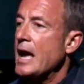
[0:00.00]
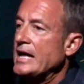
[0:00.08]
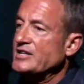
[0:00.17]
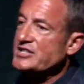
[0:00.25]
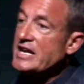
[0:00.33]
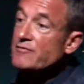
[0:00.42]

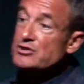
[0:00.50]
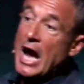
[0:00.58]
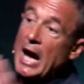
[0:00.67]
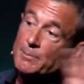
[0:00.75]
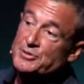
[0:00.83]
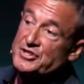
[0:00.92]
And Steve
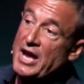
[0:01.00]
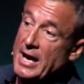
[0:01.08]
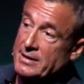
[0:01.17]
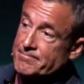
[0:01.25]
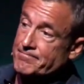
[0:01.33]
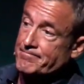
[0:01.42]
Jobs
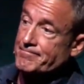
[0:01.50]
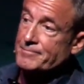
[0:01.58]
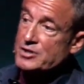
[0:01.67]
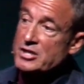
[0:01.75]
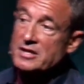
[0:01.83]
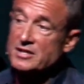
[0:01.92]
said
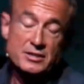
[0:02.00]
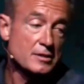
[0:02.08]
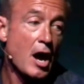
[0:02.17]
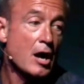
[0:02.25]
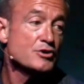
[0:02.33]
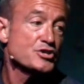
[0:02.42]
to this
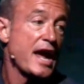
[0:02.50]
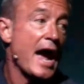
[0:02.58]
large